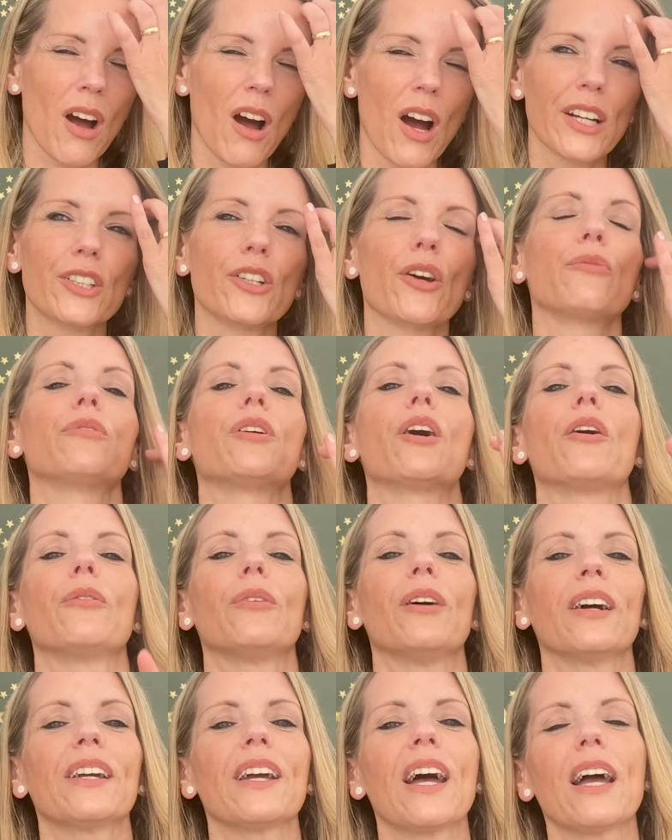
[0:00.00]
I don't know.
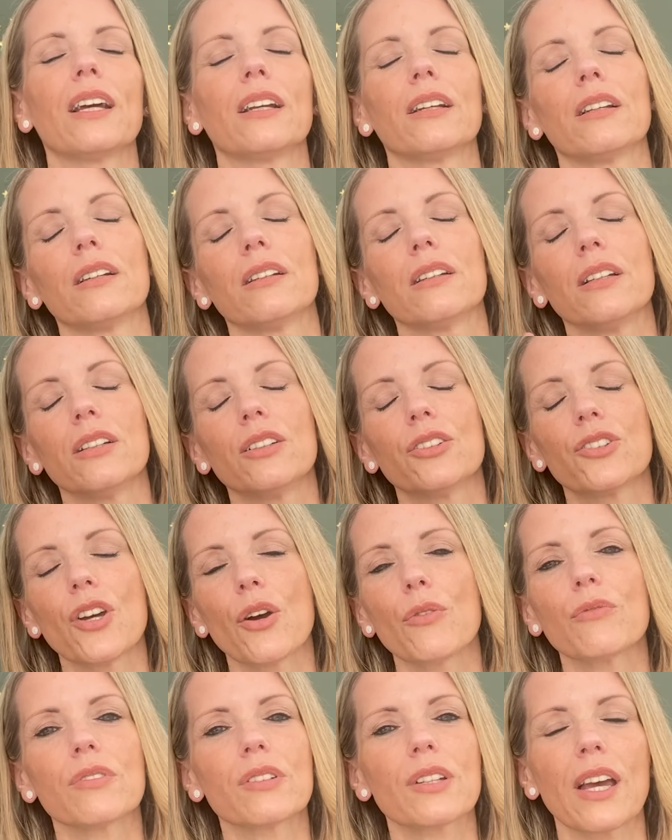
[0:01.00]
Again,
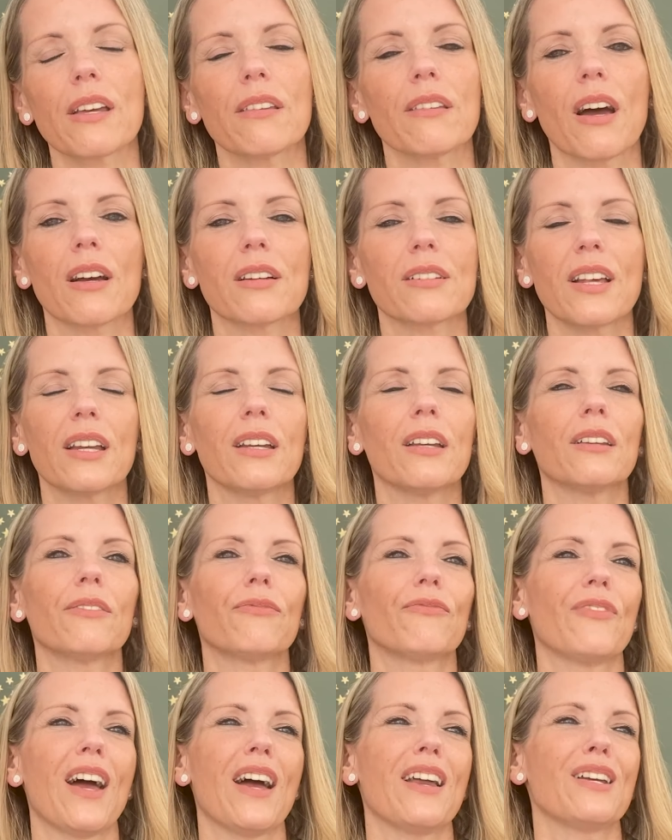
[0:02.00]
don't take that as any
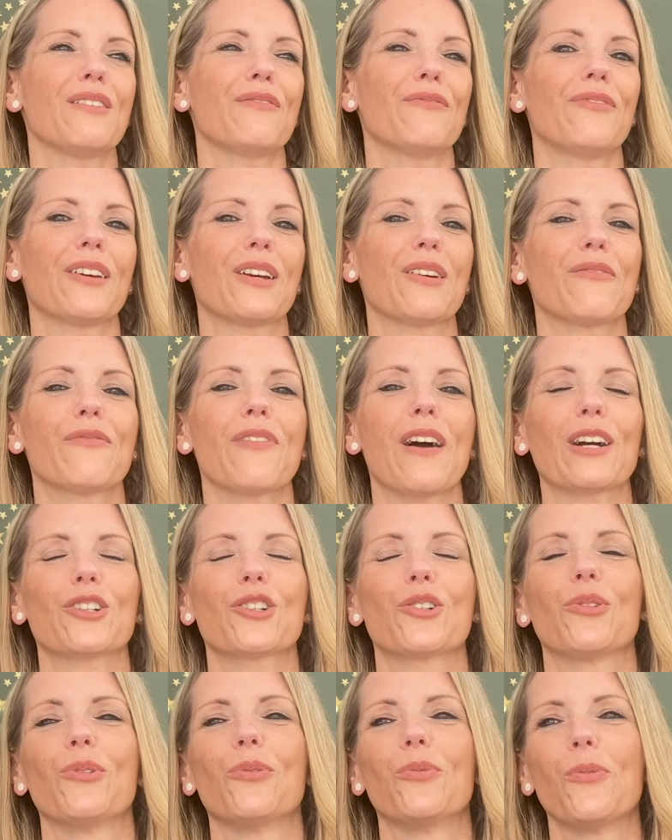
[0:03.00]
anything
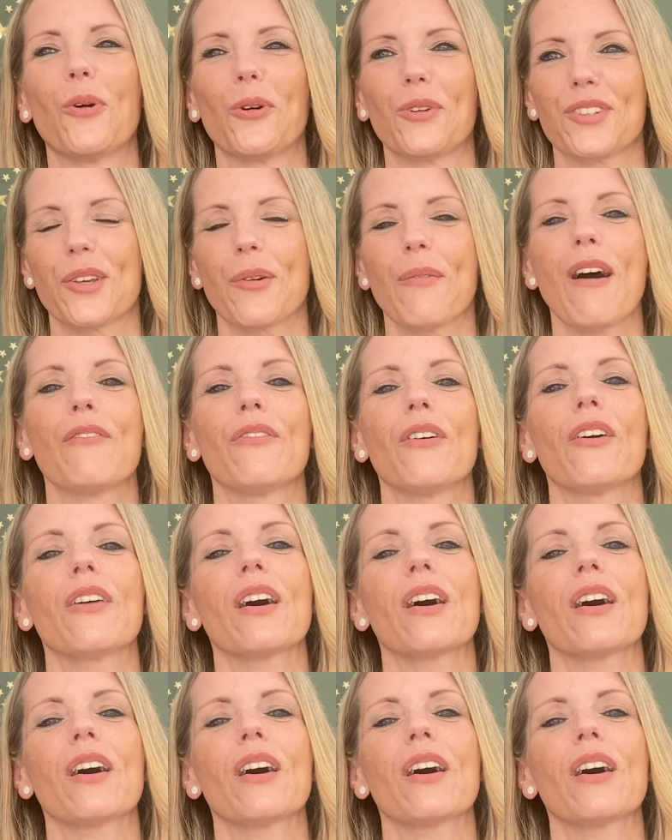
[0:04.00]
factual whatsoever.